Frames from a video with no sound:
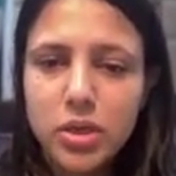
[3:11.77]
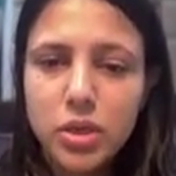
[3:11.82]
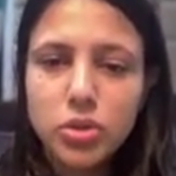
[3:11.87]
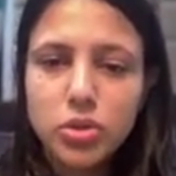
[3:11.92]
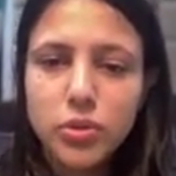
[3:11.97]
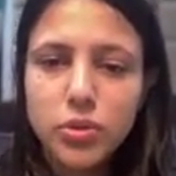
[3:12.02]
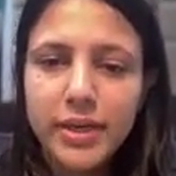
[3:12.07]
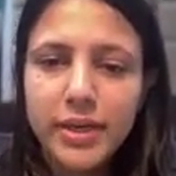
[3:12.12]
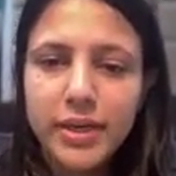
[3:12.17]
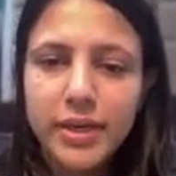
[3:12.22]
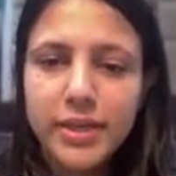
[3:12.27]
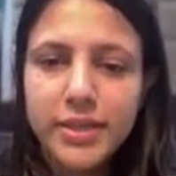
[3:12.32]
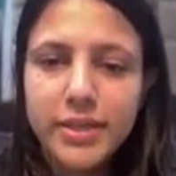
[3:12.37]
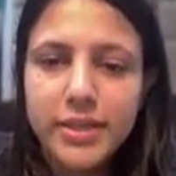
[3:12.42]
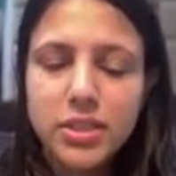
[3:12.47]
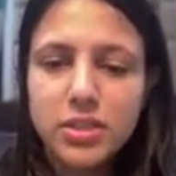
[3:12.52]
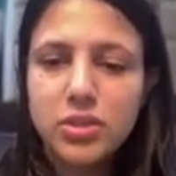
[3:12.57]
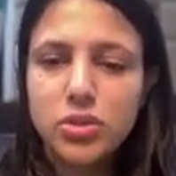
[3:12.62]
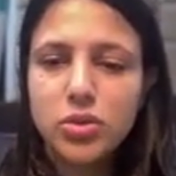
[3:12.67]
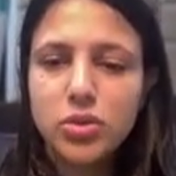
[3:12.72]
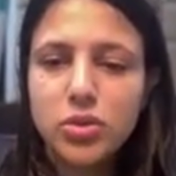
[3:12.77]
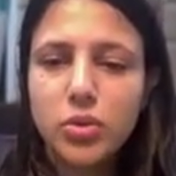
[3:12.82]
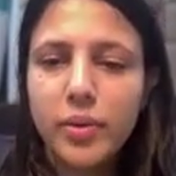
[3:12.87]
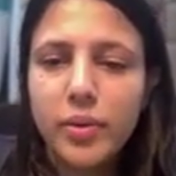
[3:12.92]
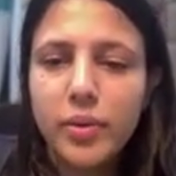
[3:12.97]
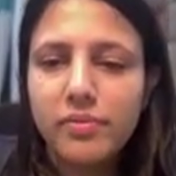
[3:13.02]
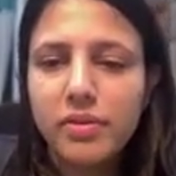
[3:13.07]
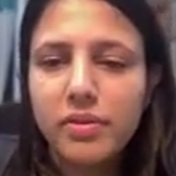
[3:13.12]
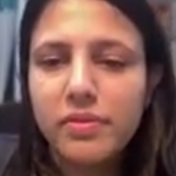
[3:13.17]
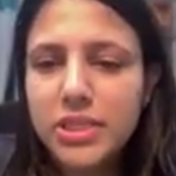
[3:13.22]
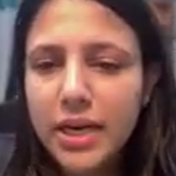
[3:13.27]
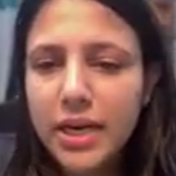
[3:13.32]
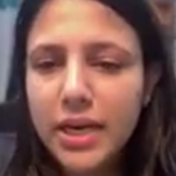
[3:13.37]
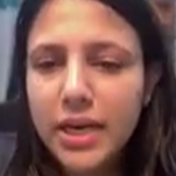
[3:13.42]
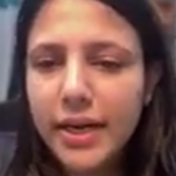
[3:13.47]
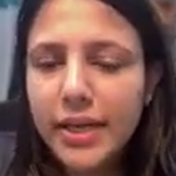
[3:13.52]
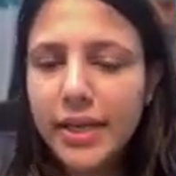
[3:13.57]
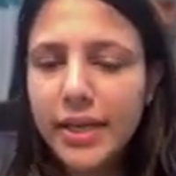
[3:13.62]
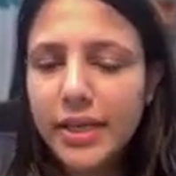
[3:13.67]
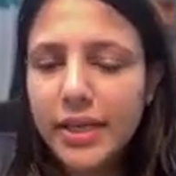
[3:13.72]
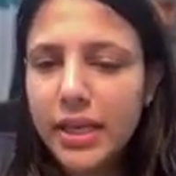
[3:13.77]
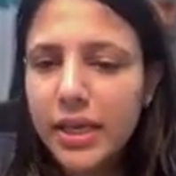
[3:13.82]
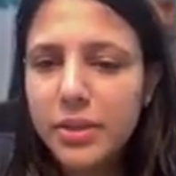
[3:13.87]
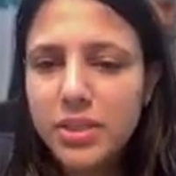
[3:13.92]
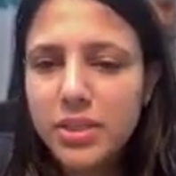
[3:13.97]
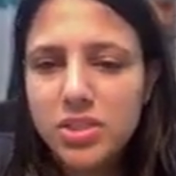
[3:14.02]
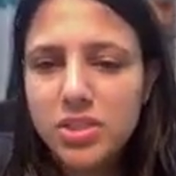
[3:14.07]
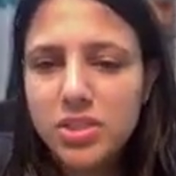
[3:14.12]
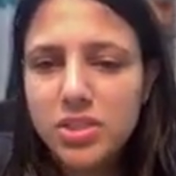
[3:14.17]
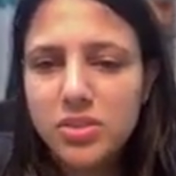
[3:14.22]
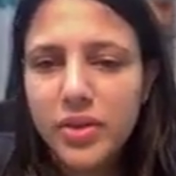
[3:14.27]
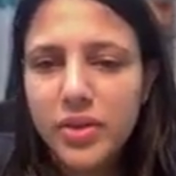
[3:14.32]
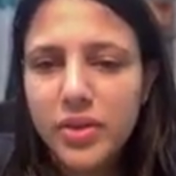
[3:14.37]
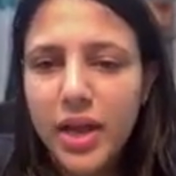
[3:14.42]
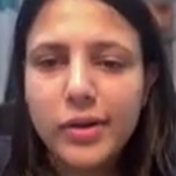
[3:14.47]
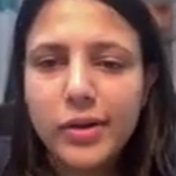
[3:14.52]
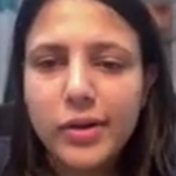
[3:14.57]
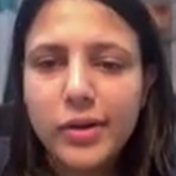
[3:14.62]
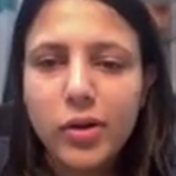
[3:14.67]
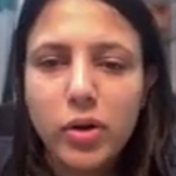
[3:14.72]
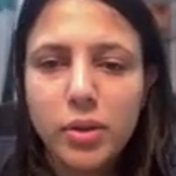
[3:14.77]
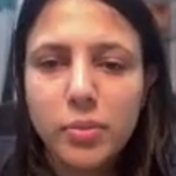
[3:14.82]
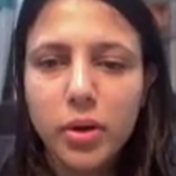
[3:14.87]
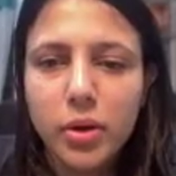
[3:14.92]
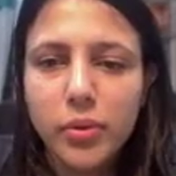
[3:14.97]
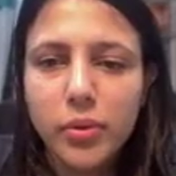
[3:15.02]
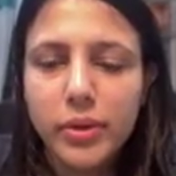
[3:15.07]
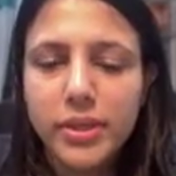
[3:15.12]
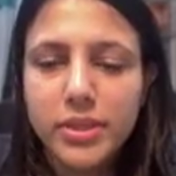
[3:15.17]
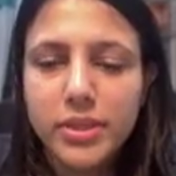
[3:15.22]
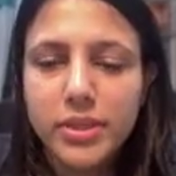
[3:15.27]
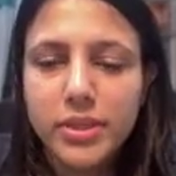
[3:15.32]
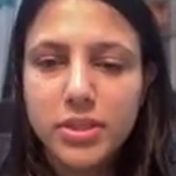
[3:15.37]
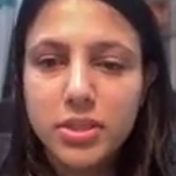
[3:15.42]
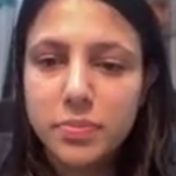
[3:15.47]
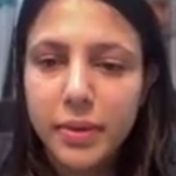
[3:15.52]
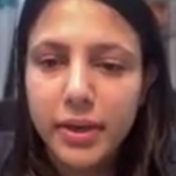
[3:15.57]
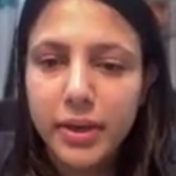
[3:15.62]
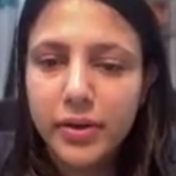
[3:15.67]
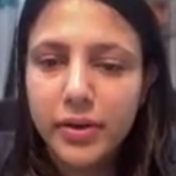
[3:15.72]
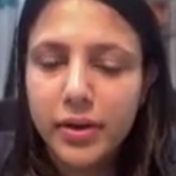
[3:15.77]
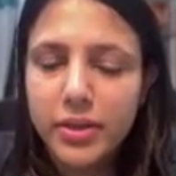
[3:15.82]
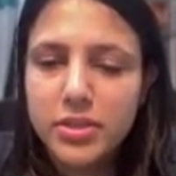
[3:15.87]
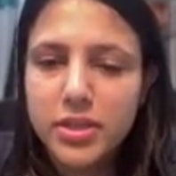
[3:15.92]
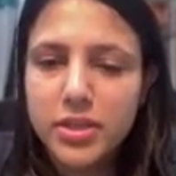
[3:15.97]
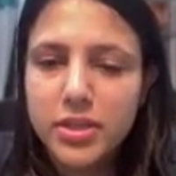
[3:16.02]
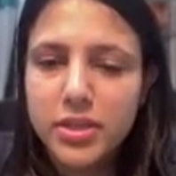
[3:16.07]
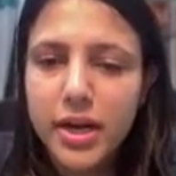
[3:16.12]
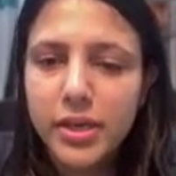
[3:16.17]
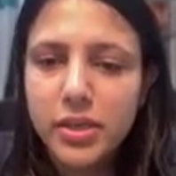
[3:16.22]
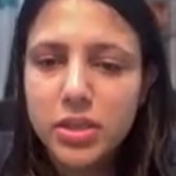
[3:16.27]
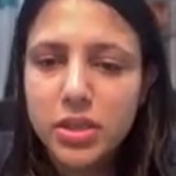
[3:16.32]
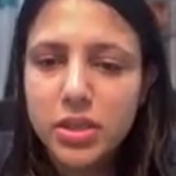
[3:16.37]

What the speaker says: So in distance, so when we were studying K-means, we had talked about distance matrix, right?